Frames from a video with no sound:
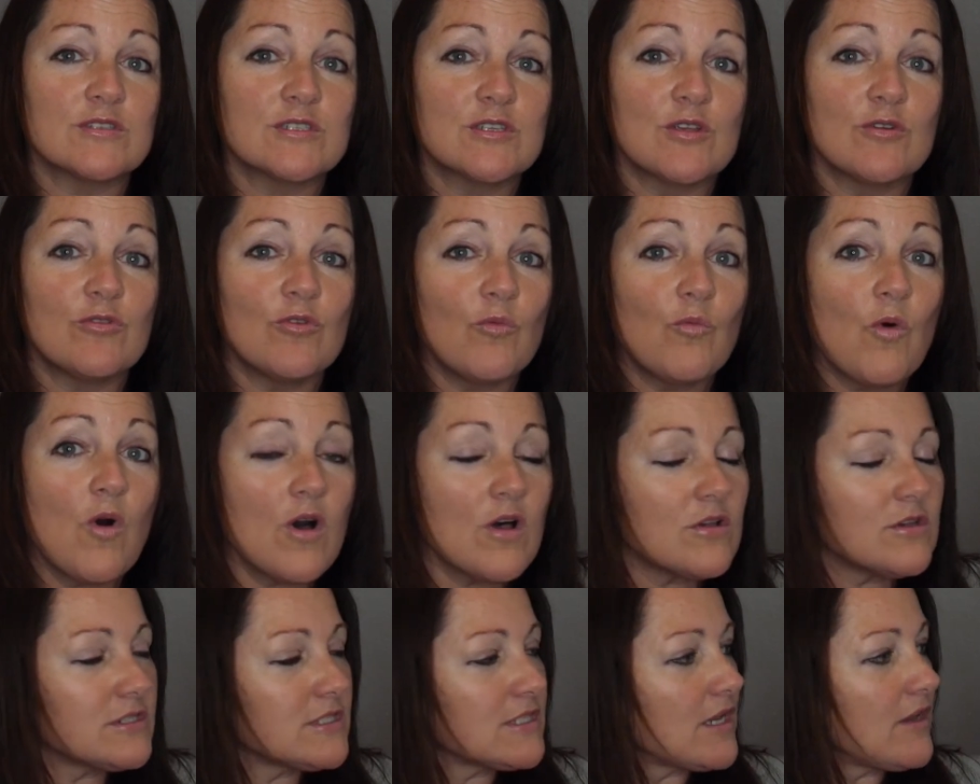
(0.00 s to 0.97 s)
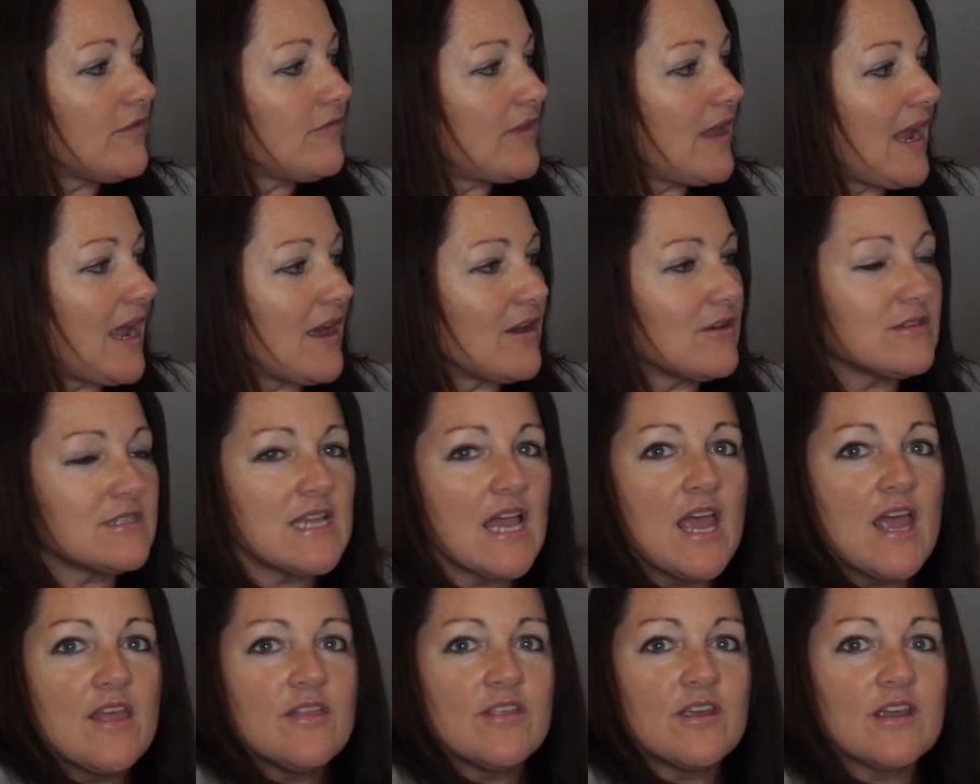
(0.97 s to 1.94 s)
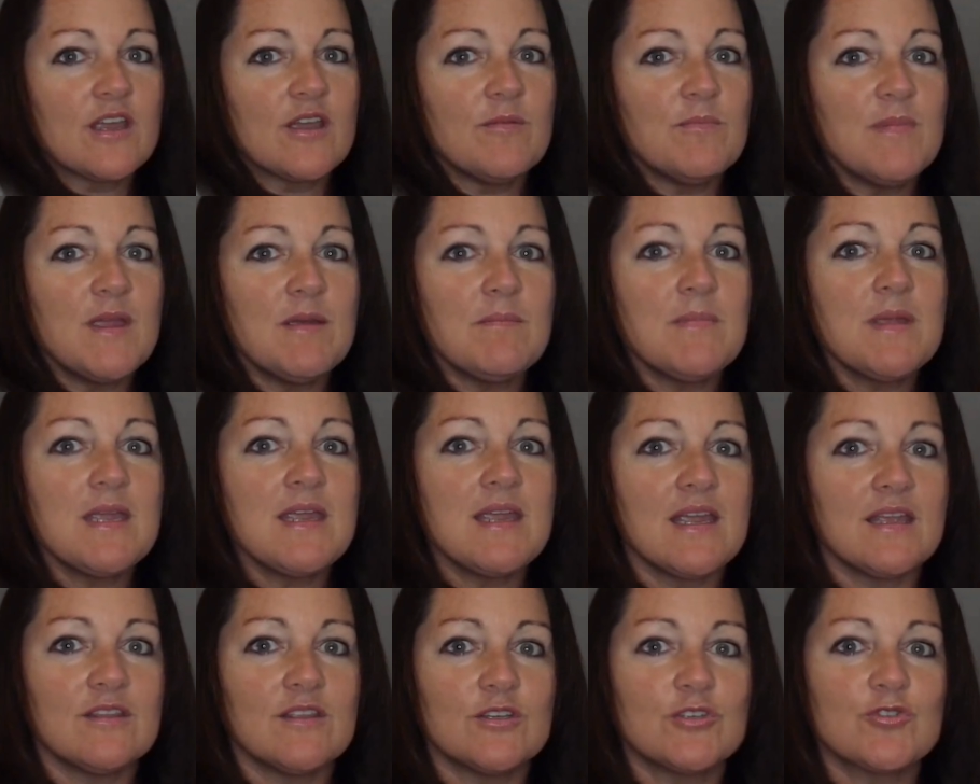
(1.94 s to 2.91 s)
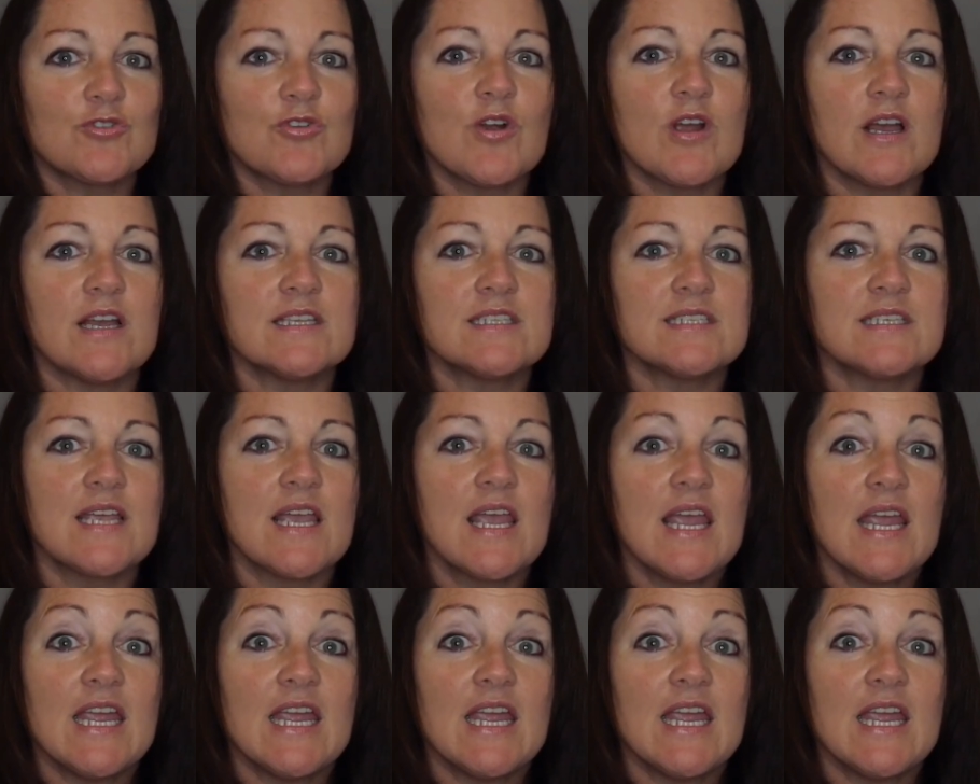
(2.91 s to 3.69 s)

So the walls of the house, the commitment and the trust